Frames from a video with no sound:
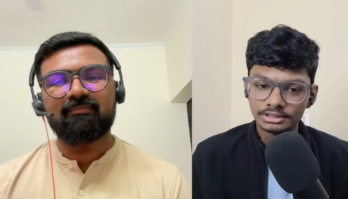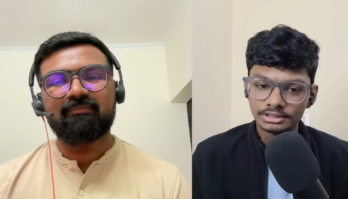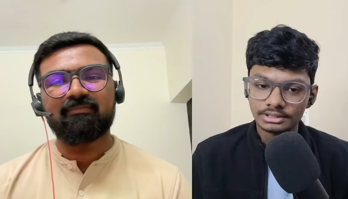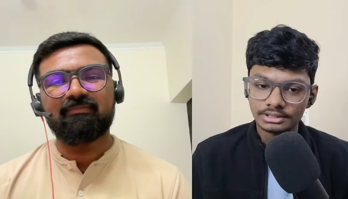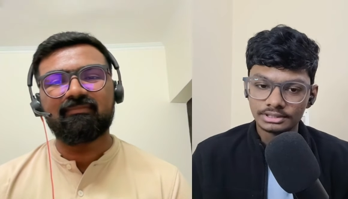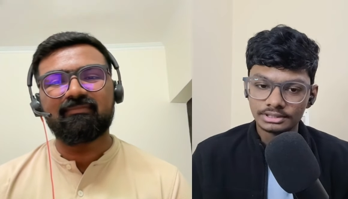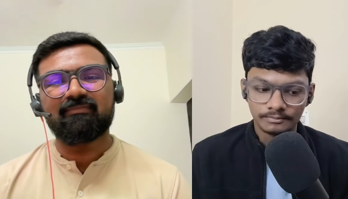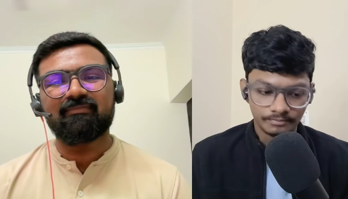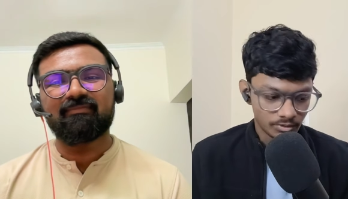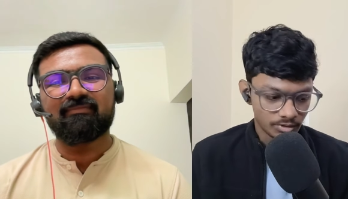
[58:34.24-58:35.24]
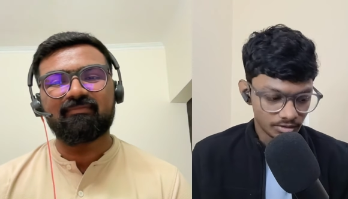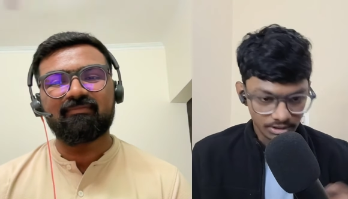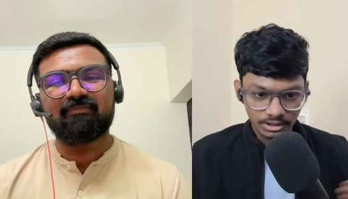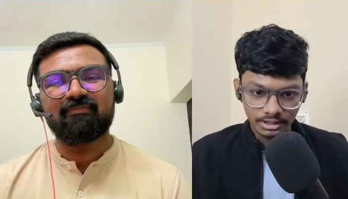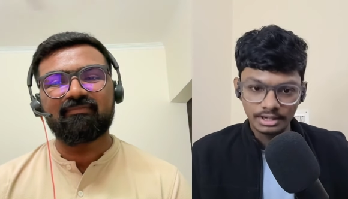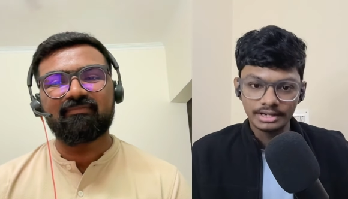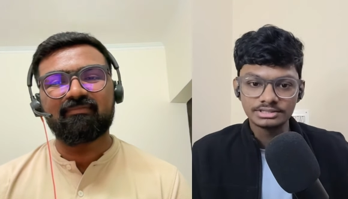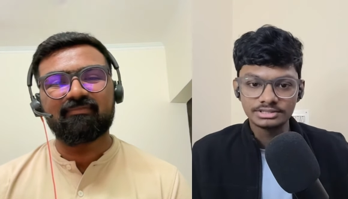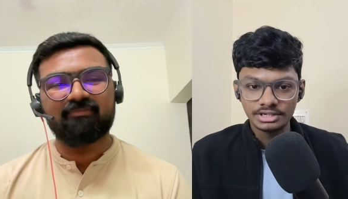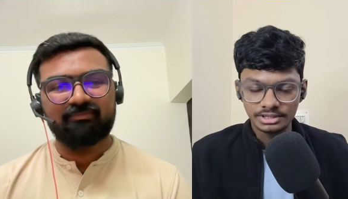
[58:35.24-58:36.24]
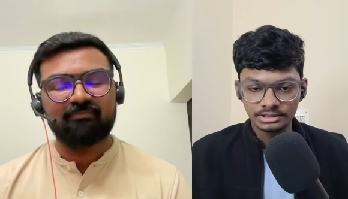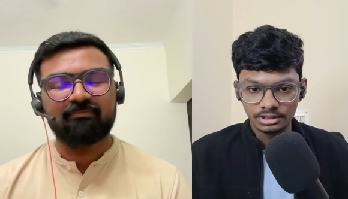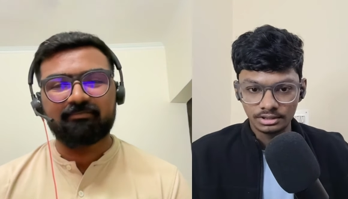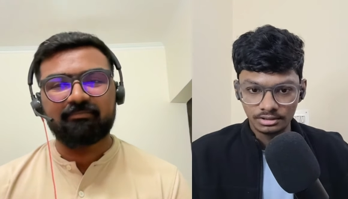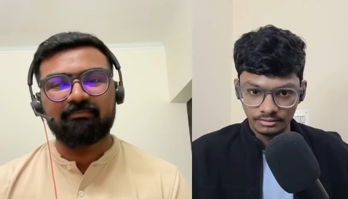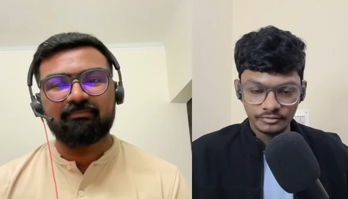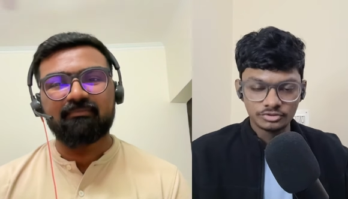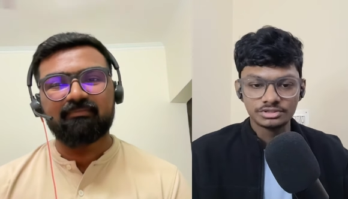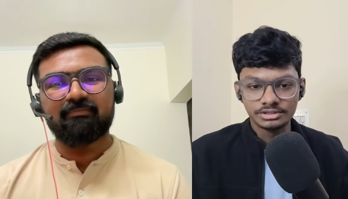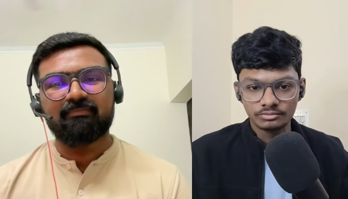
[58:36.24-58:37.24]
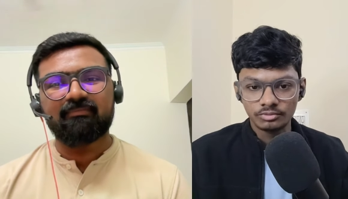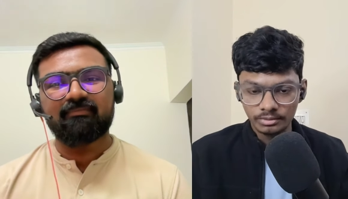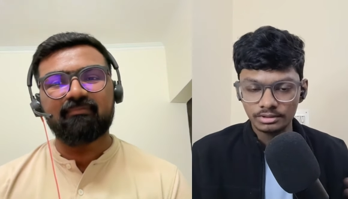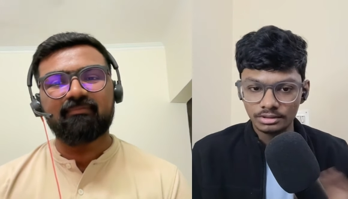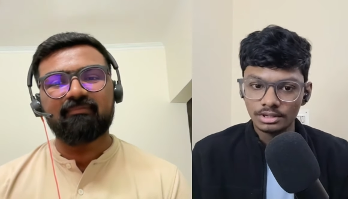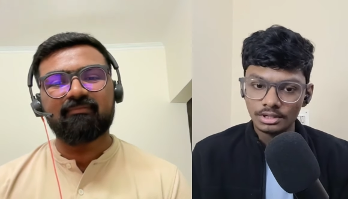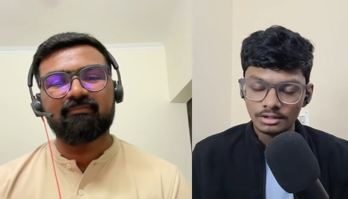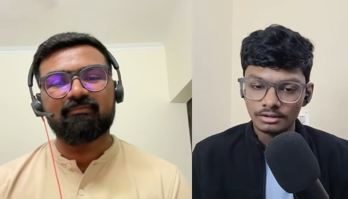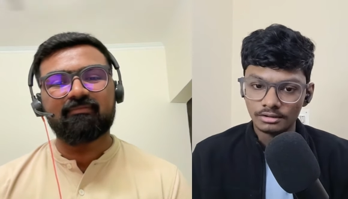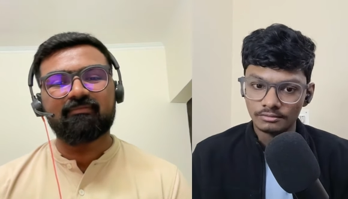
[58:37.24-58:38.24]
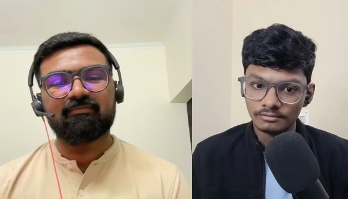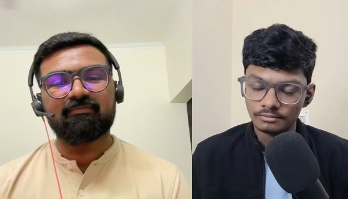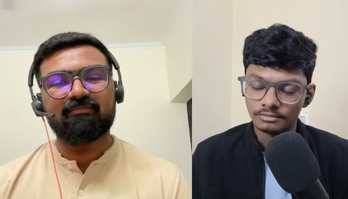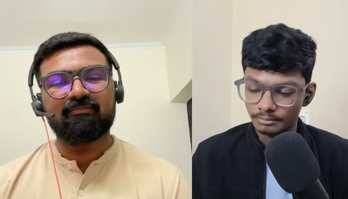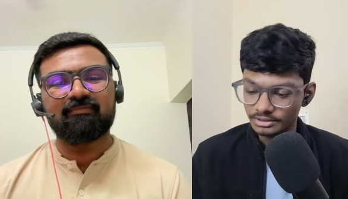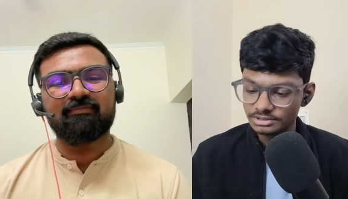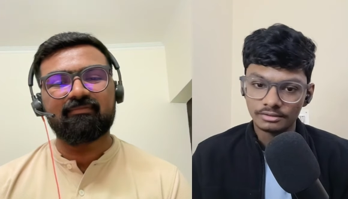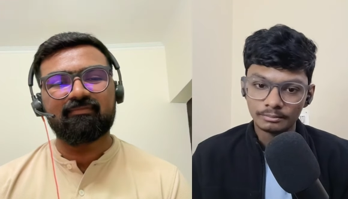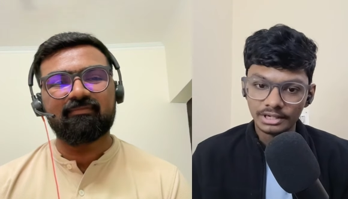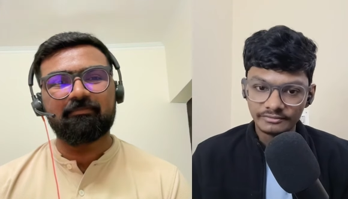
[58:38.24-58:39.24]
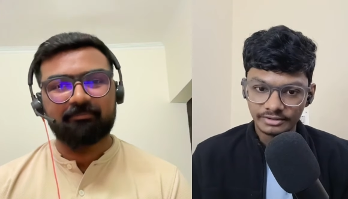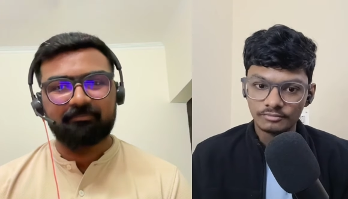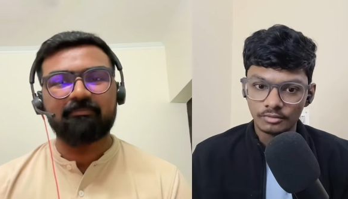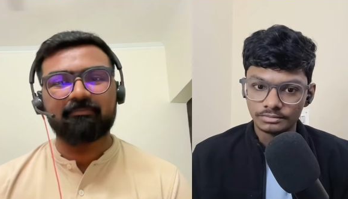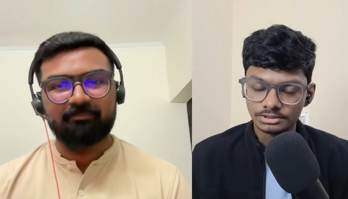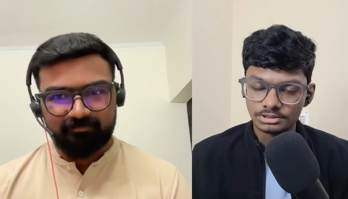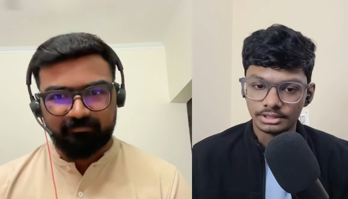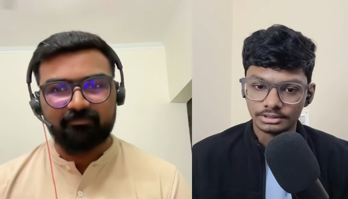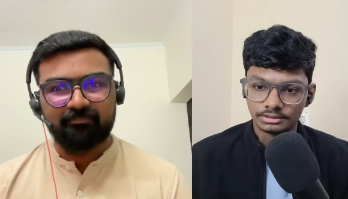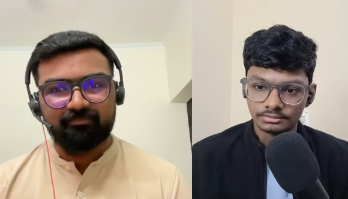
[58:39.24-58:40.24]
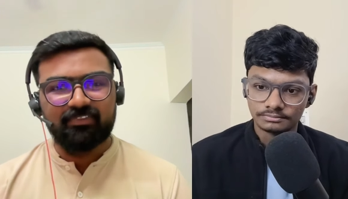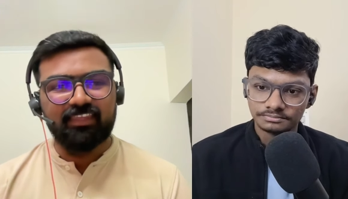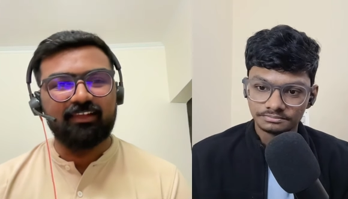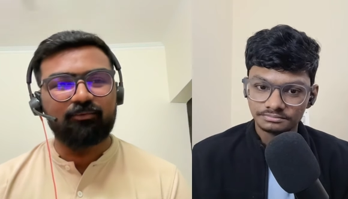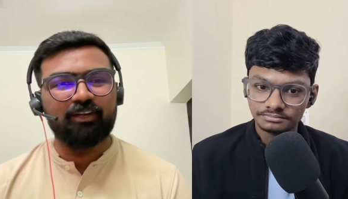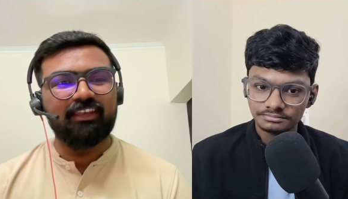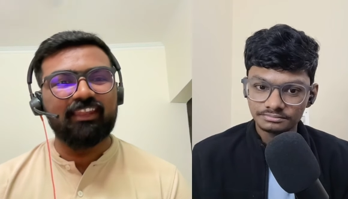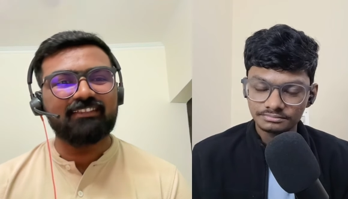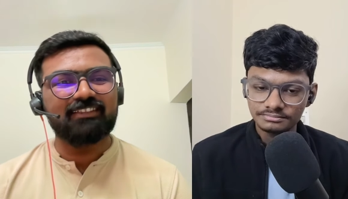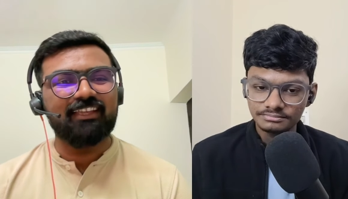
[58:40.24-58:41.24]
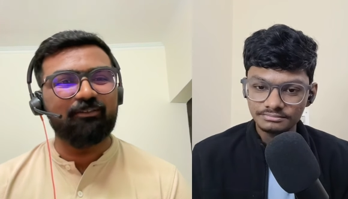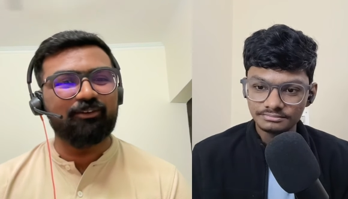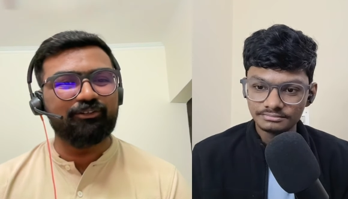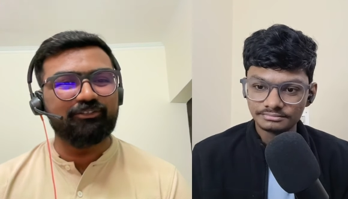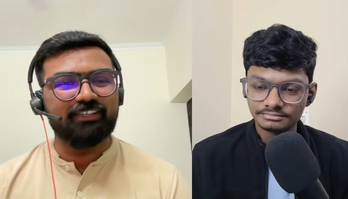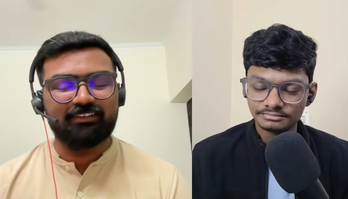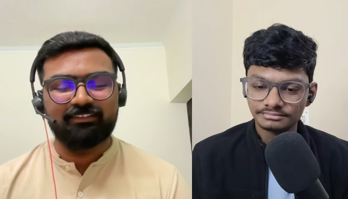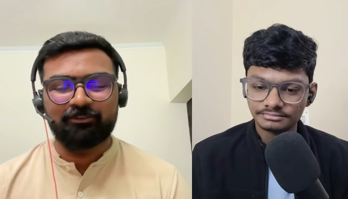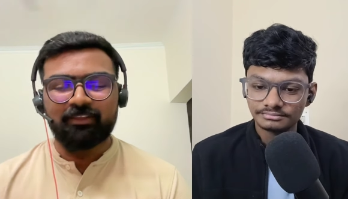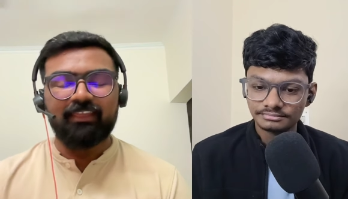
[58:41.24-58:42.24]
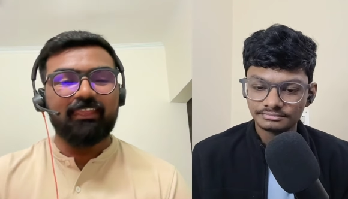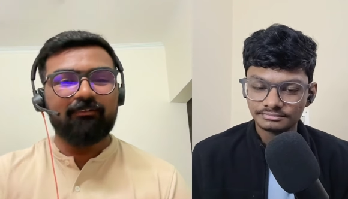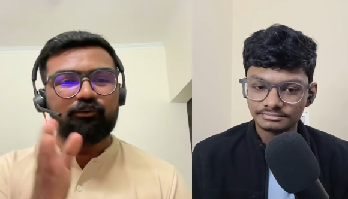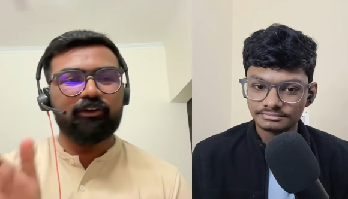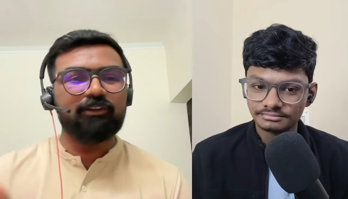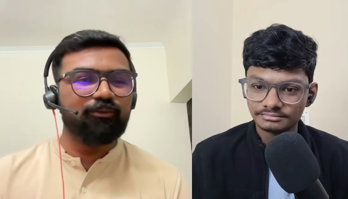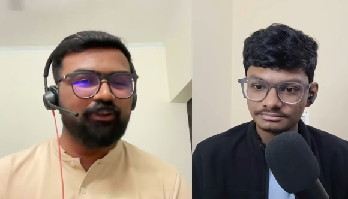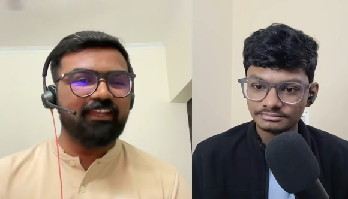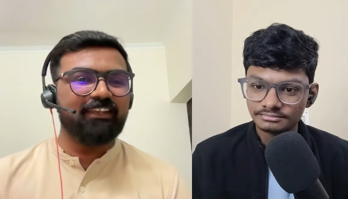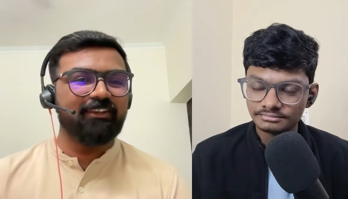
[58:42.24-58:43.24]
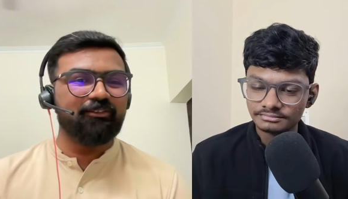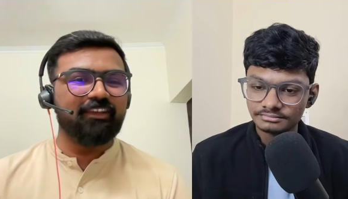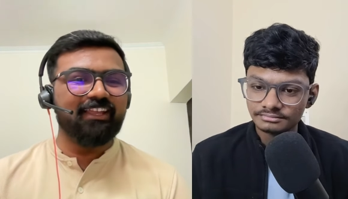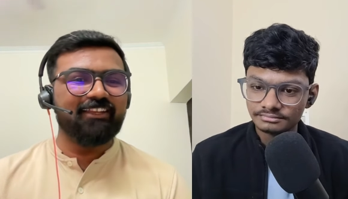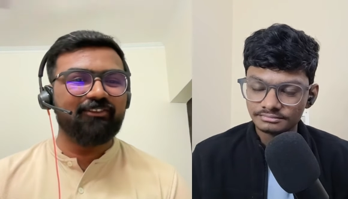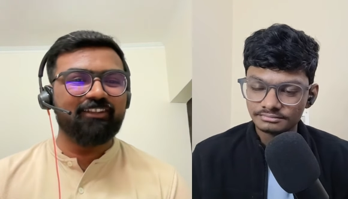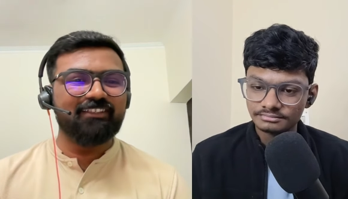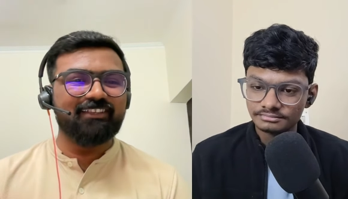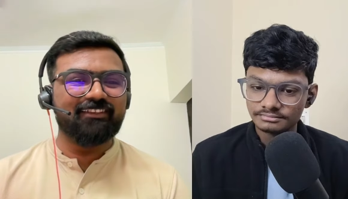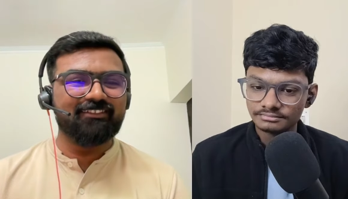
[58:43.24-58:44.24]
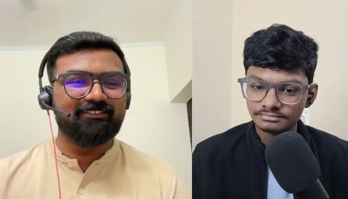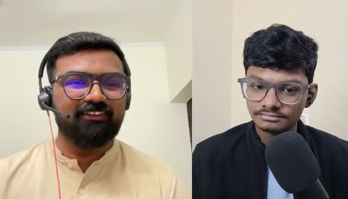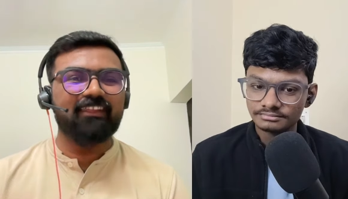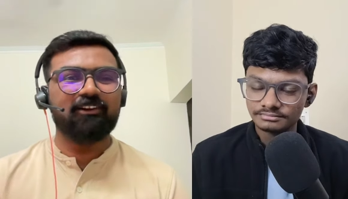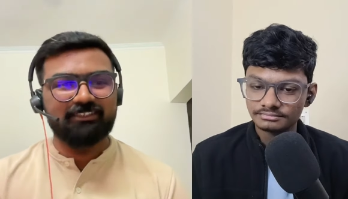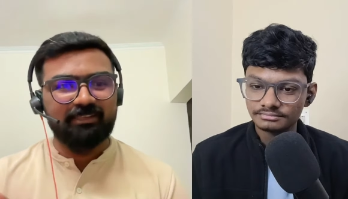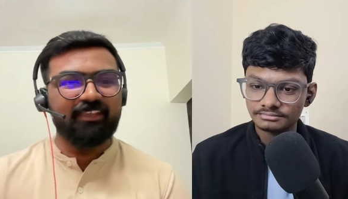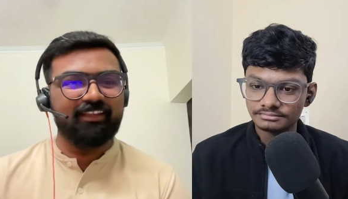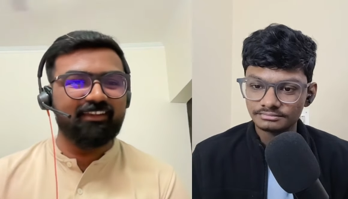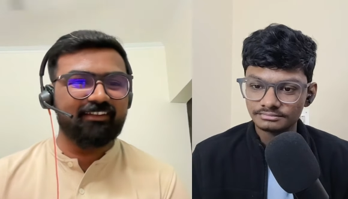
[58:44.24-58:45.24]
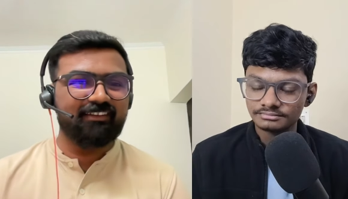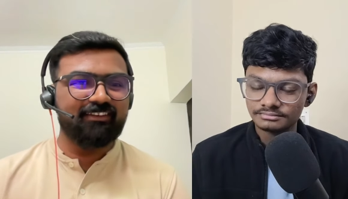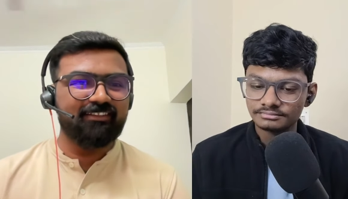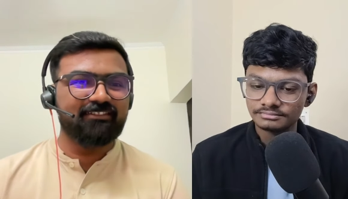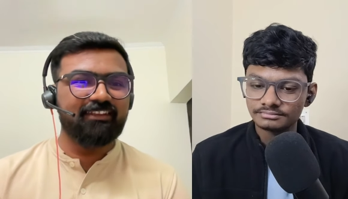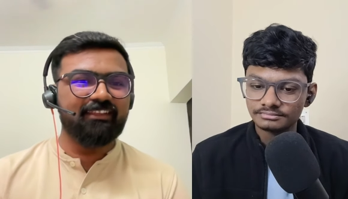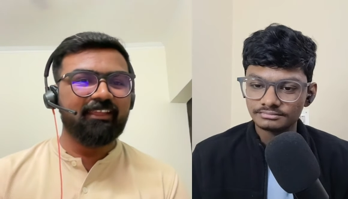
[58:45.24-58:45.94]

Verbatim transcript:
Speaker 1: i think like uh, the current generation and the future generation will be uh, much benefited from this
Speaker 2: i think yeah one last thing i want to share so if you want to get into electronics industry or semiconductor industry